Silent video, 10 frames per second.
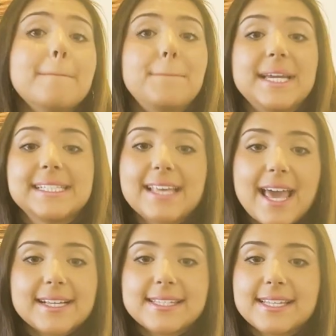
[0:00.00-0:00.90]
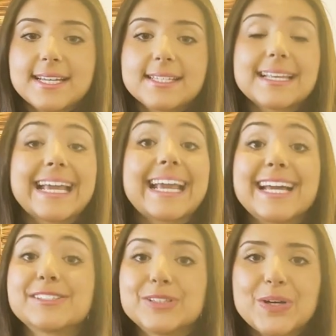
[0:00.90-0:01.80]
pay taxes,
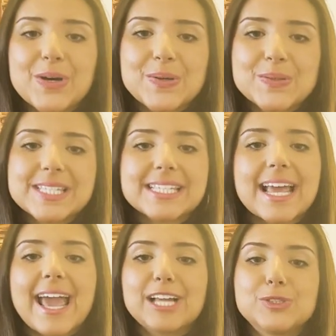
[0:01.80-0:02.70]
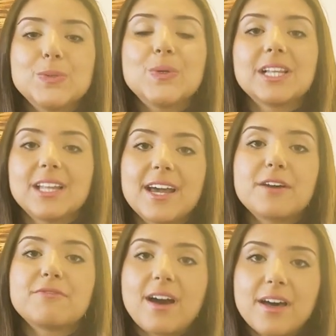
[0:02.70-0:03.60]
get loans, and do a lot
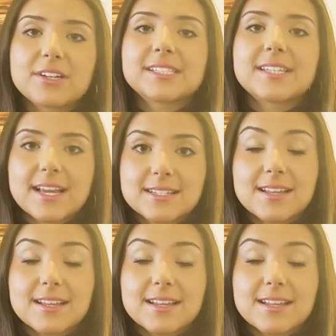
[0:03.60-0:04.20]
of other tax